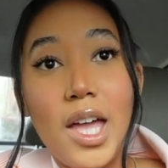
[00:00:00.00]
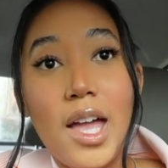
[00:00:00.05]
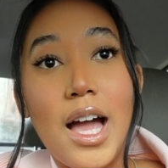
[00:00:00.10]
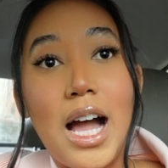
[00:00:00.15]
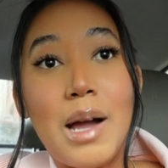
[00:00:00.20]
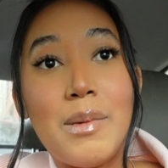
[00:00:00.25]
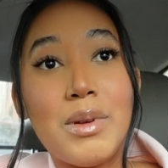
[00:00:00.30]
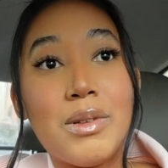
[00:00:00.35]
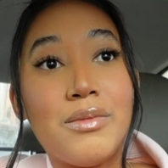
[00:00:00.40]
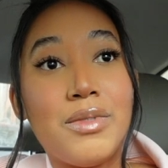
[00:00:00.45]

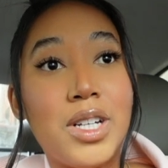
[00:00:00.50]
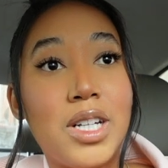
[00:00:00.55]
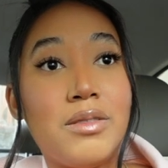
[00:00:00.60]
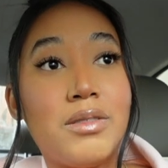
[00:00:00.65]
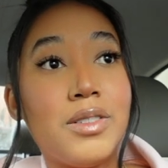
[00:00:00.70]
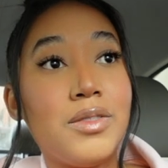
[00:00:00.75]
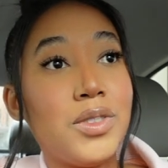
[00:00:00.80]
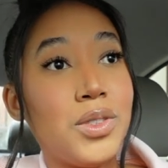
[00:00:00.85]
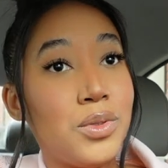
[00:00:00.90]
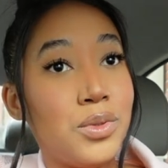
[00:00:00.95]
I've been reading
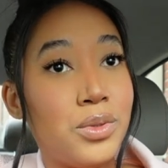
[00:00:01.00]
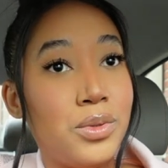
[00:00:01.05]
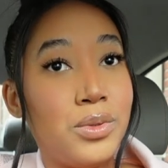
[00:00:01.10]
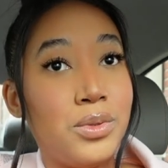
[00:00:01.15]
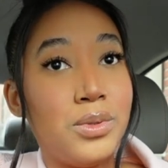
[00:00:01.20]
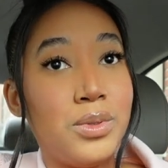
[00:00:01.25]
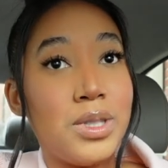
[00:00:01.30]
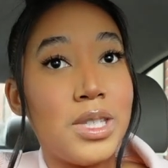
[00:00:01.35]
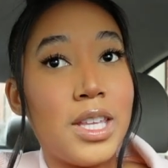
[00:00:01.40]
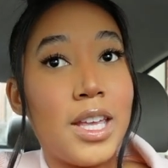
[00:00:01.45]

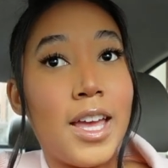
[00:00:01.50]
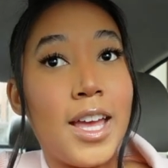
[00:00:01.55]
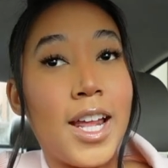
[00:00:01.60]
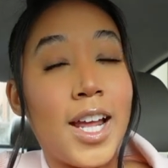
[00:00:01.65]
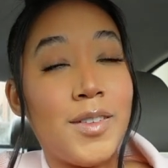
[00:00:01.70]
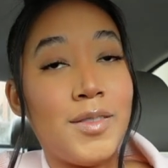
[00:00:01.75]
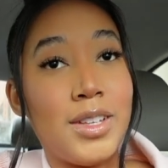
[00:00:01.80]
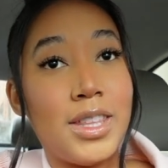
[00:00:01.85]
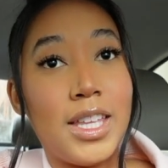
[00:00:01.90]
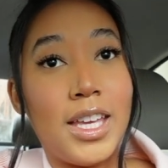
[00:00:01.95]
reviews and
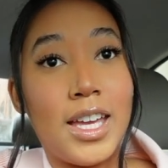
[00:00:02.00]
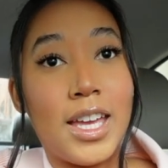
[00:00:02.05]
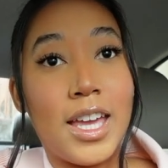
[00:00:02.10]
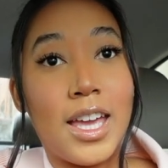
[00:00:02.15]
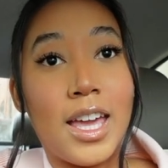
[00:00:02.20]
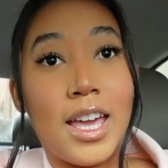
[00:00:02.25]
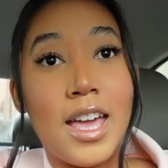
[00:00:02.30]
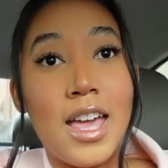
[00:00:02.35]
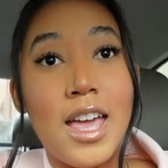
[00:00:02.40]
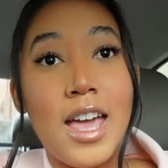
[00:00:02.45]

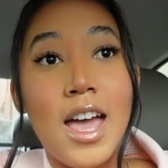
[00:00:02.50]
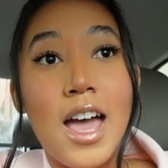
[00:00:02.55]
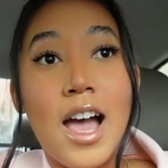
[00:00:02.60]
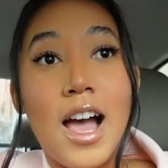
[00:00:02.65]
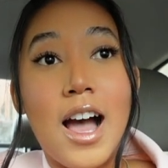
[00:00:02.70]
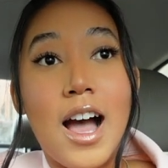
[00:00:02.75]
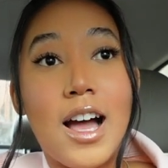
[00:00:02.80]
everything.